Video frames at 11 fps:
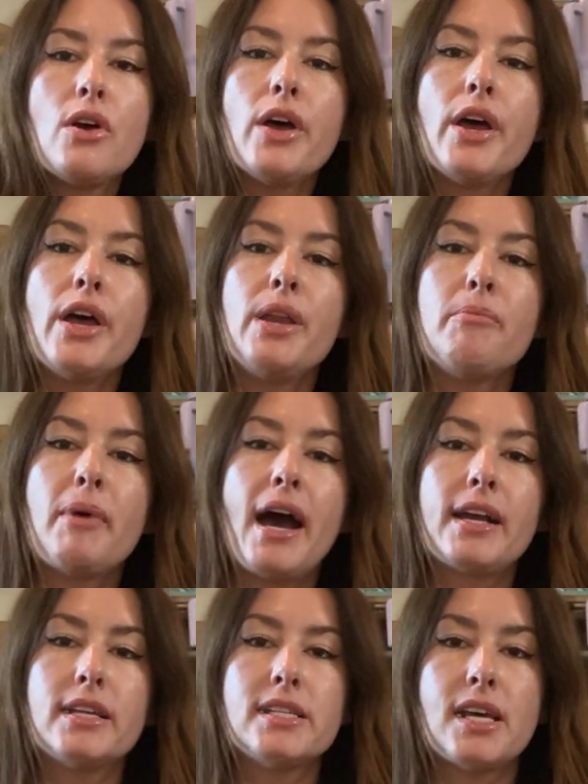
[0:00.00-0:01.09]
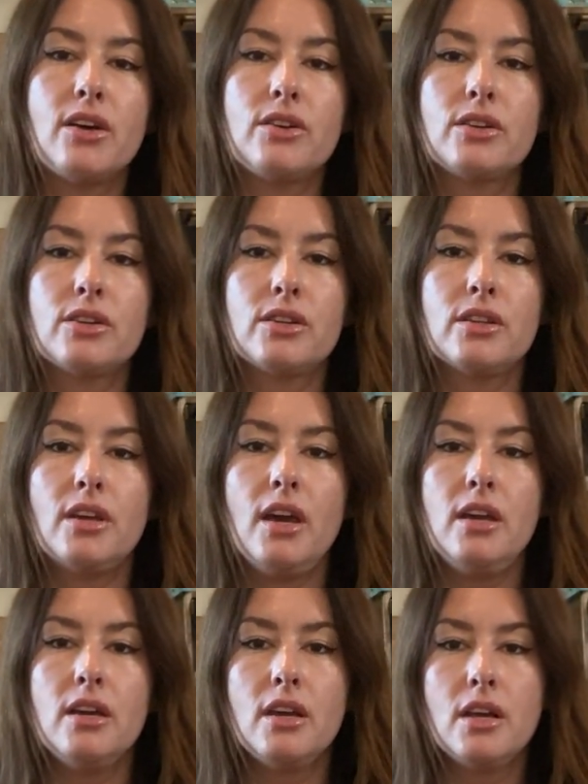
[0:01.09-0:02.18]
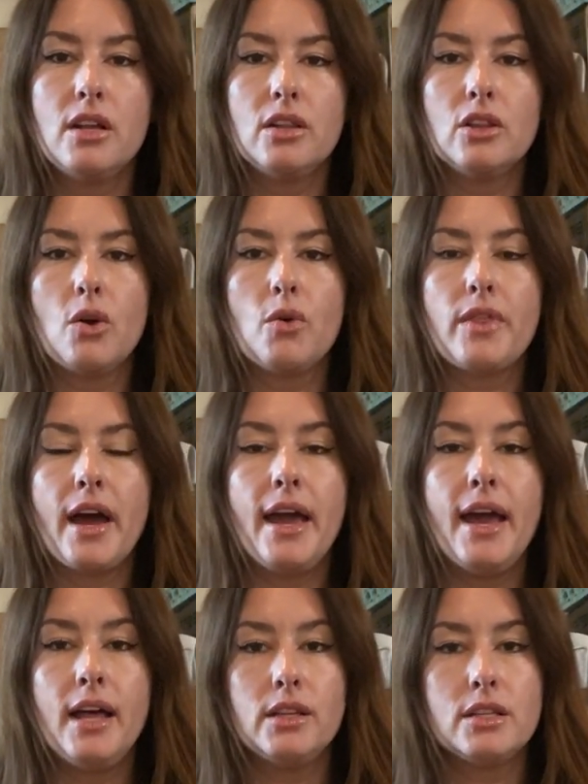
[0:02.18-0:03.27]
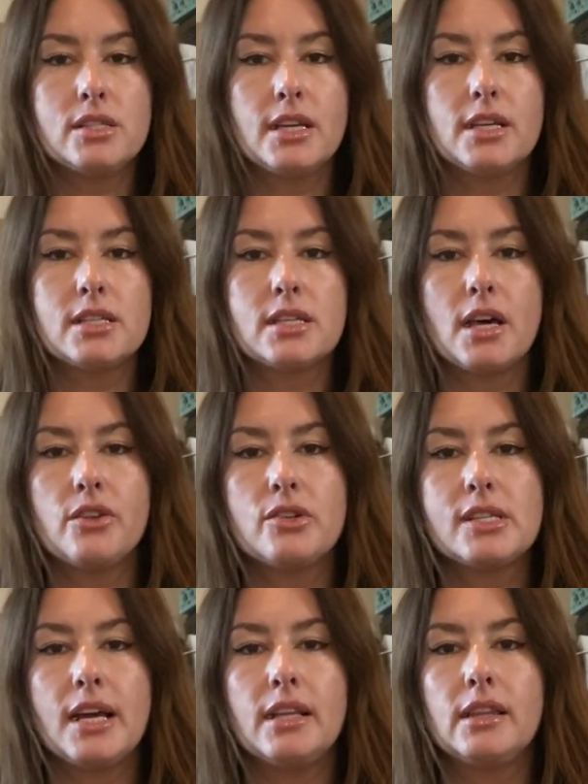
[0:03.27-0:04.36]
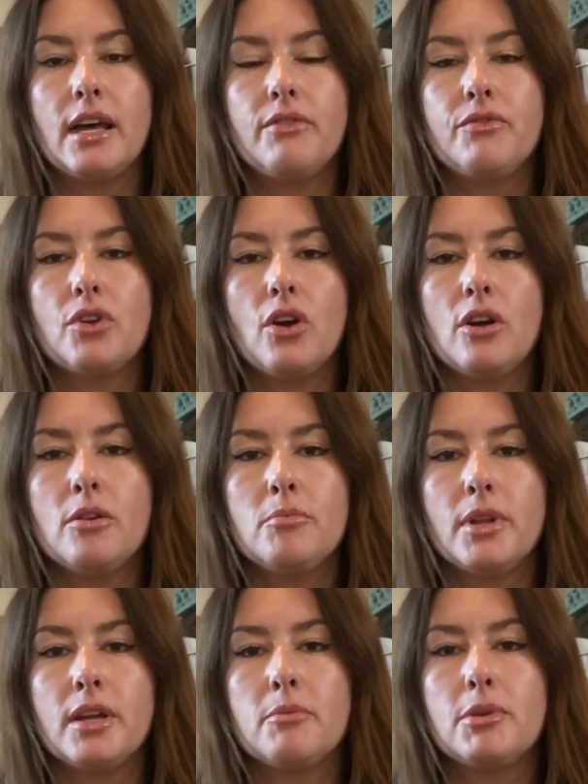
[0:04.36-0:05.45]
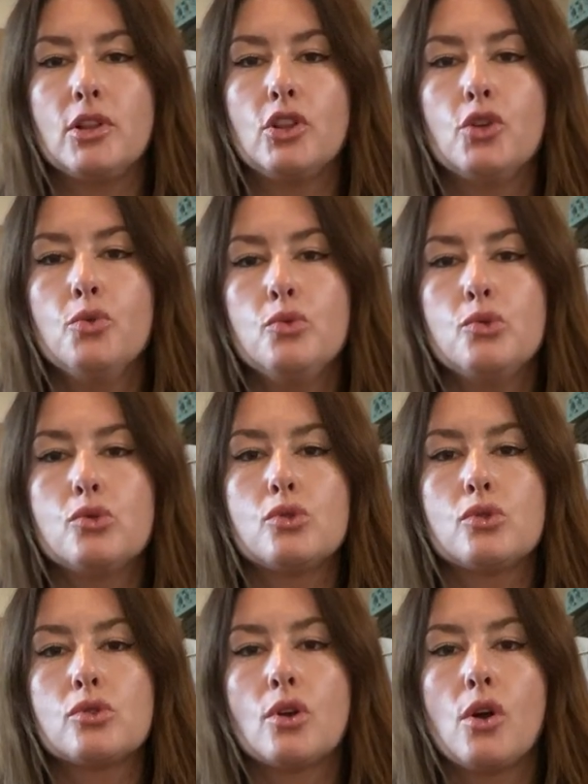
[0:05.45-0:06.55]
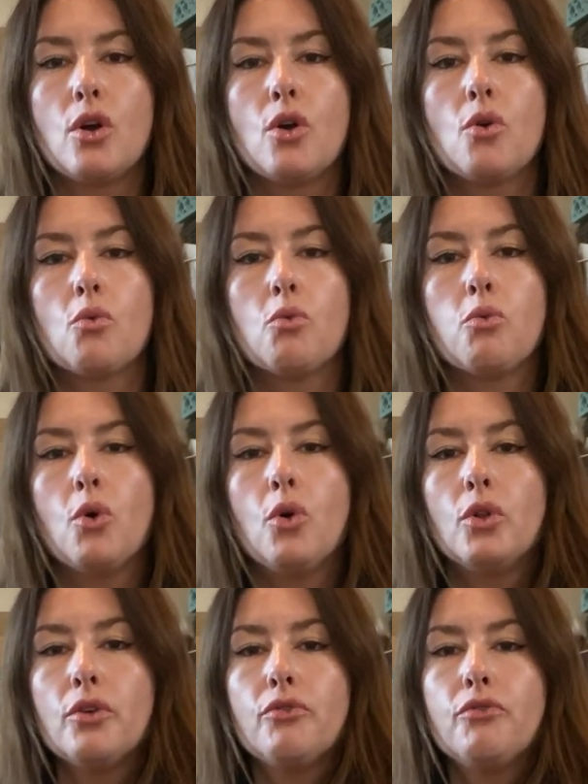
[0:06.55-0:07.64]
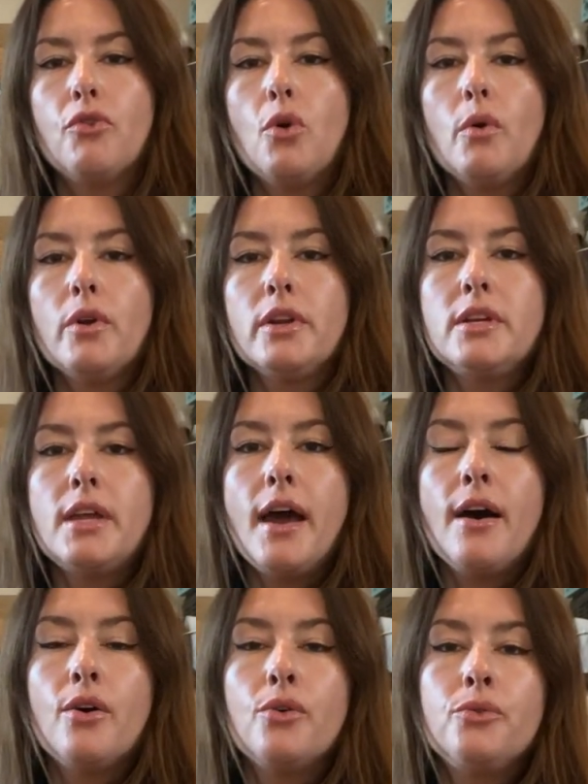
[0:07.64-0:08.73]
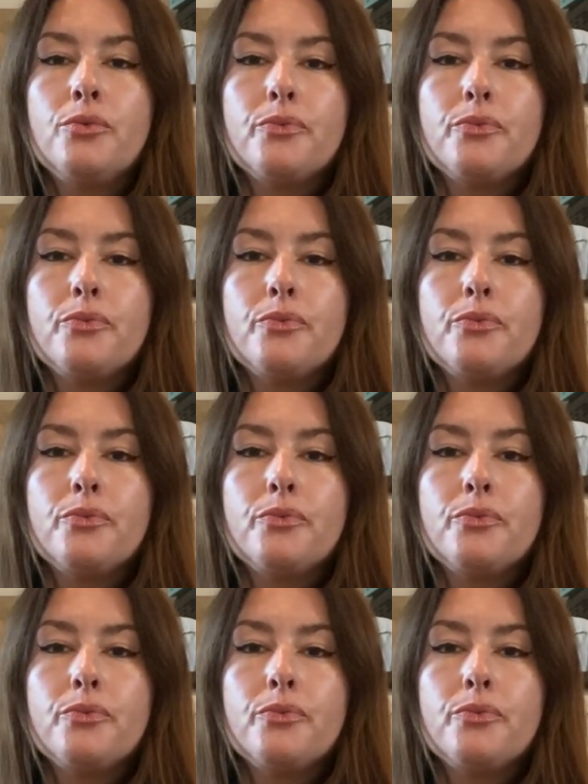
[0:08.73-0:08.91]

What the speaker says: and back and down, okay? Lower that hand, let's take it to the other side. Left arm, let it be loose. Roll it forward and down,